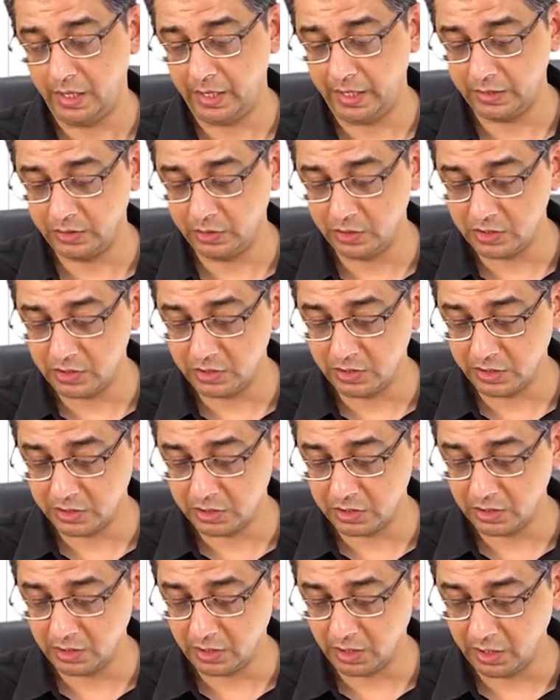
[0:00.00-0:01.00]
At this
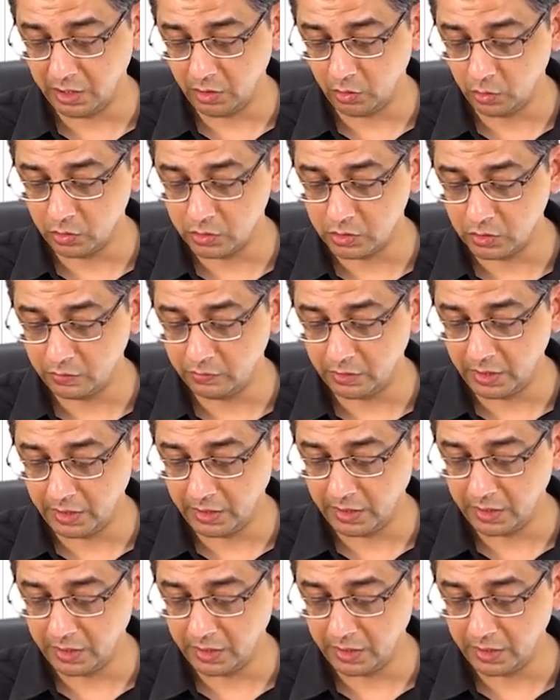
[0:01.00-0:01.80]
junction, I also want to